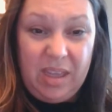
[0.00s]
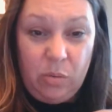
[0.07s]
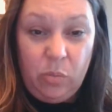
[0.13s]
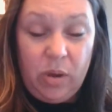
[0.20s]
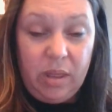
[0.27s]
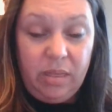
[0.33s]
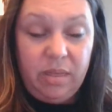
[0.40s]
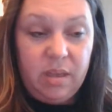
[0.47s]

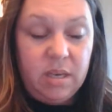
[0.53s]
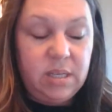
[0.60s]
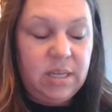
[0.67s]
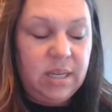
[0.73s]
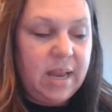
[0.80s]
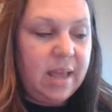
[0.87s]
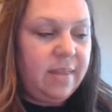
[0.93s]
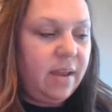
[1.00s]
with the
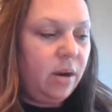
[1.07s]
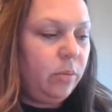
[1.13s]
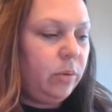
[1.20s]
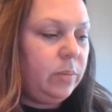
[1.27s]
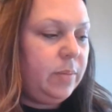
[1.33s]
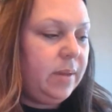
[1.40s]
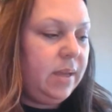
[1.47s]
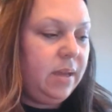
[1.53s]
DNA there
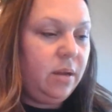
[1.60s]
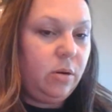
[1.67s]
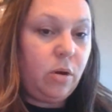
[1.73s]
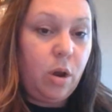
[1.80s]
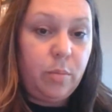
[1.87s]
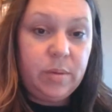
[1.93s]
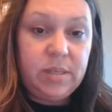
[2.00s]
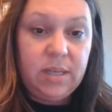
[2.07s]
would be
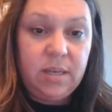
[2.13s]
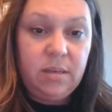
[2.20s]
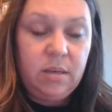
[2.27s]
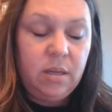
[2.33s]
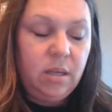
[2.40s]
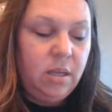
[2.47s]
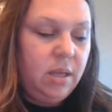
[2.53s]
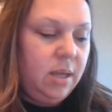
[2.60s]
chromatin.